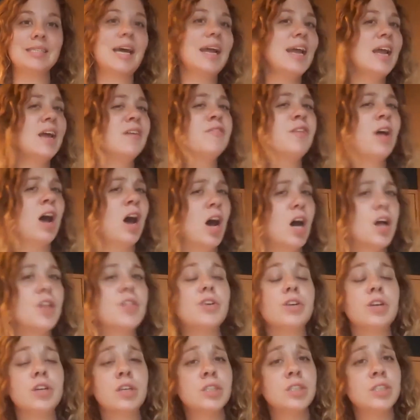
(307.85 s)
I have
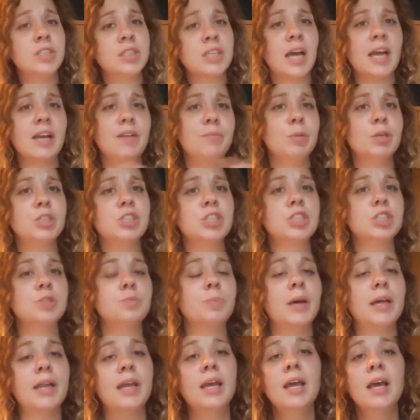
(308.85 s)
other side missions,
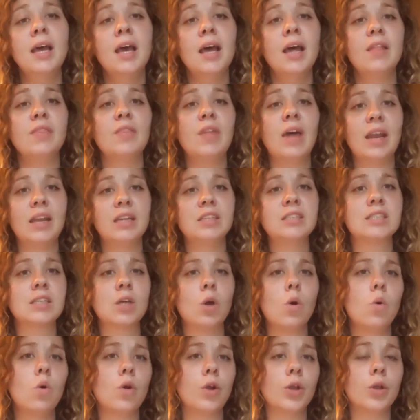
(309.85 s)
but that is the
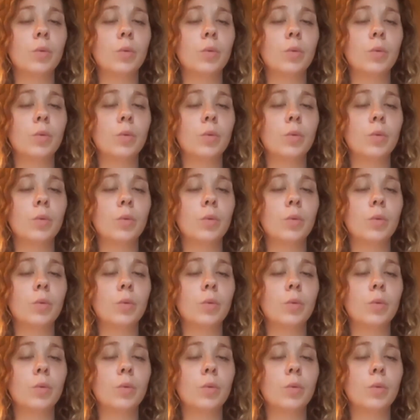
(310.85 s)
core.